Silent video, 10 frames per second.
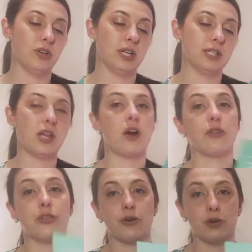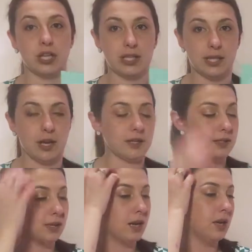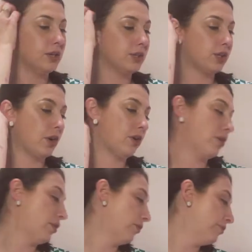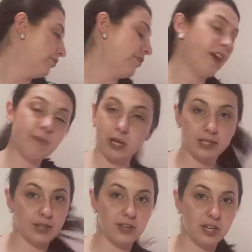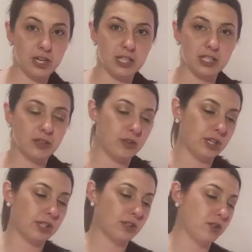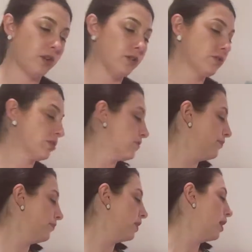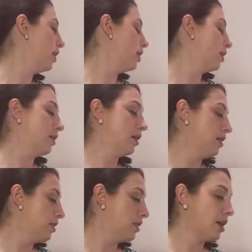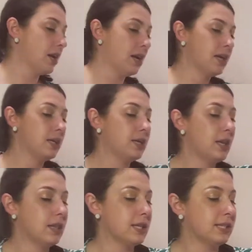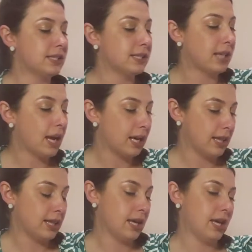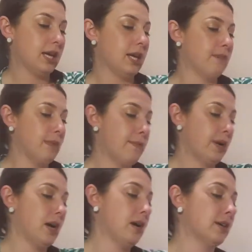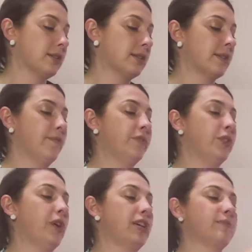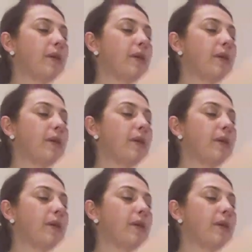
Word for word: earrings are 36 So five pairs of earrings, $36. And then the second thing in my box, you guys